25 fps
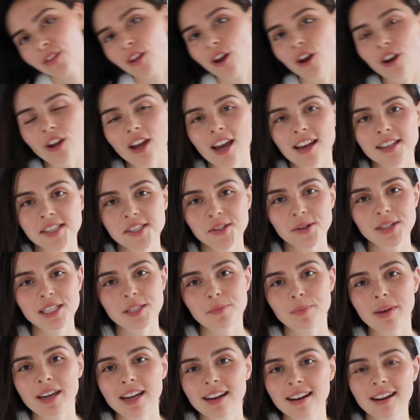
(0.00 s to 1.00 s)
Okay, so it's
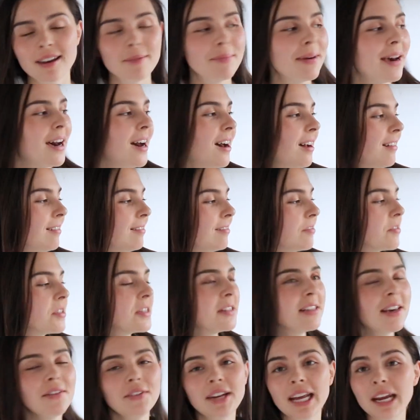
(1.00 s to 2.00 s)
been about
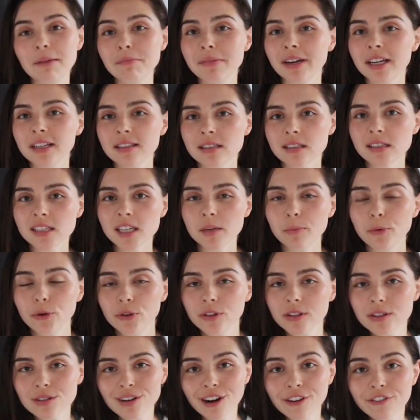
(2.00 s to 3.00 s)
7-8 minutes since I put
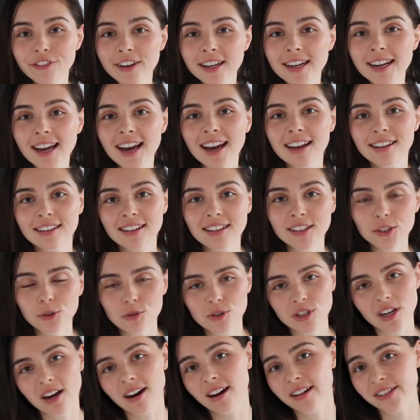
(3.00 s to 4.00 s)
the stuff in and the little
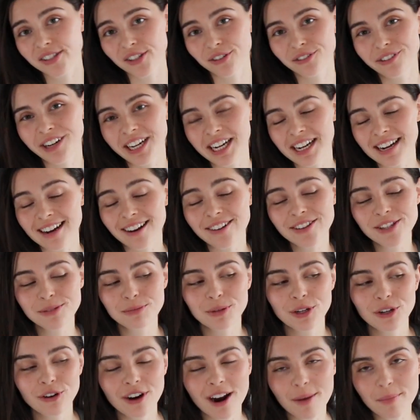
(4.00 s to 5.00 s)
tarts are ready now, so I'm
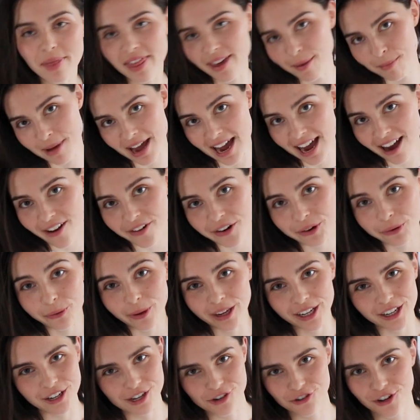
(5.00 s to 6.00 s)
gonna grab them out and we
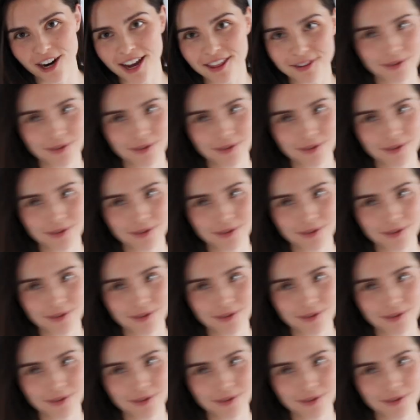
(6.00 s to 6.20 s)
can try